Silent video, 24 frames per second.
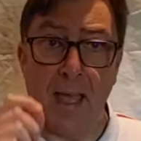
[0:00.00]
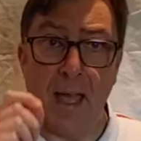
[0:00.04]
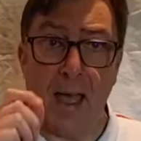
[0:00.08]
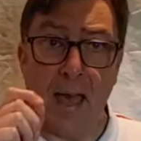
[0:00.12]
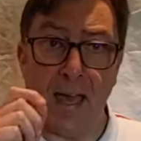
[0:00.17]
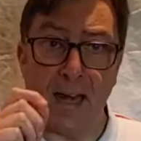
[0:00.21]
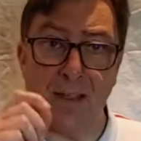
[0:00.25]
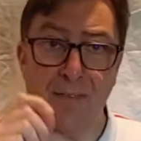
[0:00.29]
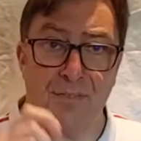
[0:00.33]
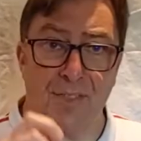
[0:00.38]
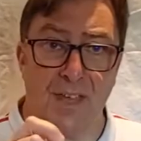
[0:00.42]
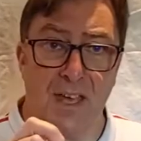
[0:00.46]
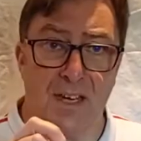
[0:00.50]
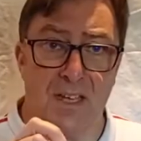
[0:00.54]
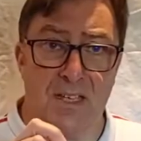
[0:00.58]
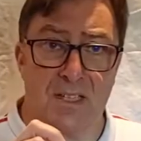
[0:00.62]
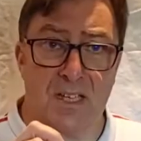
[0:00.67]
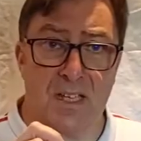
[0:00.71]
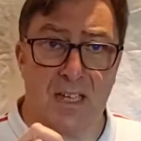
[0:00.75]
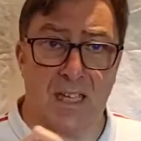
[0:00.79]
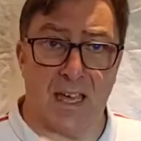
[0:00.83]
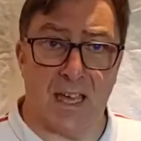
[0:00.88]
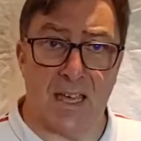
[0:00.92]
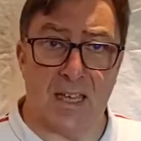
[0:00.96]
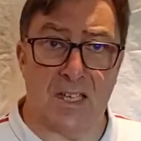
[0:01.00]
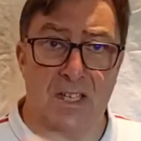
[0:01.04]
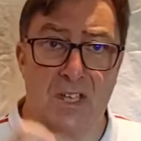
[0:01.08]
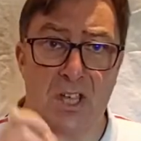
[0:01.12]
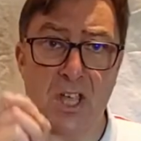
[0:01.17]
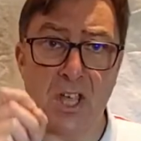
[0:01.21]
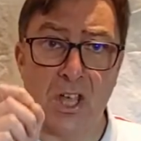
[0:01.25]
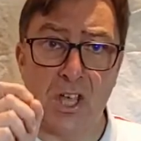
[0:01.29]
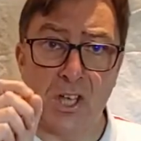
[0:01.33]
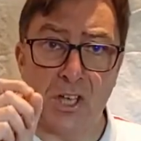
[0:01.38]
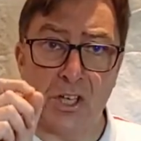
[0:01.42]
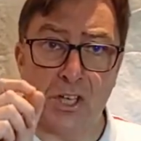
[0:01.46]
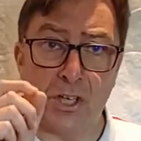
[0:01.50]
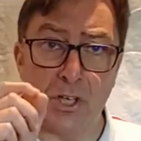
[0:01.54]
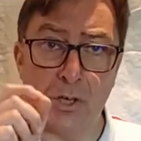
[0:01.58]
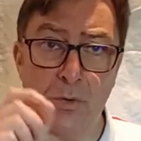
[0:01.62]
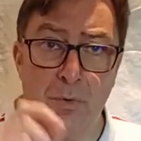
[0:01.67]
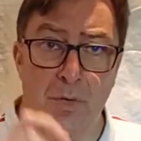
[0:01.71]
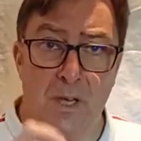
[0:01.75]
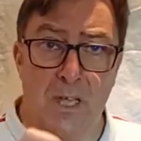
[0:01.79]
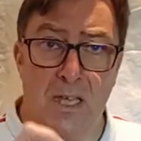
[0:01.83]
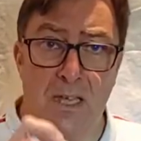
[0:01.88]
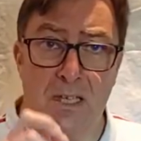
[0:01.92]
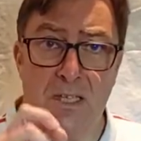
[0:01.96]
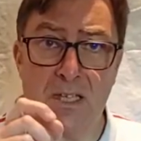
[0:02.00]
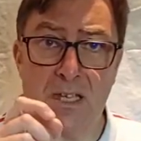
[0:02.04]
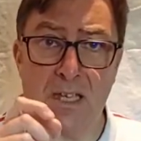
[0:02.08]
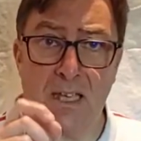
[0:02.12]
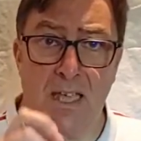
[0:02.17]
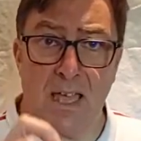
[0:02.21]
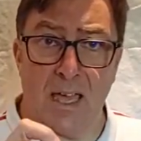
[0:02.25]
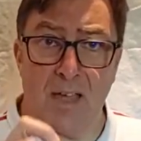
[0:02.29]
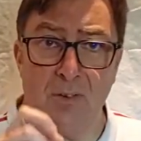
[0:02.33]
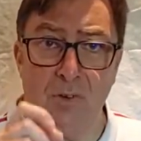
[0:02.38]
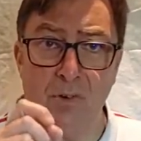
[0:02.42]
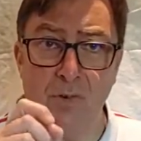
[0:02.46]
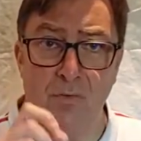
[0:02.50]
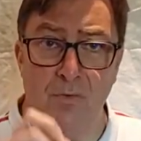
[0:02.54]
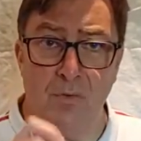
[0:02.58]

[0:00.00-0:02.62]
And if that is the case, you need to get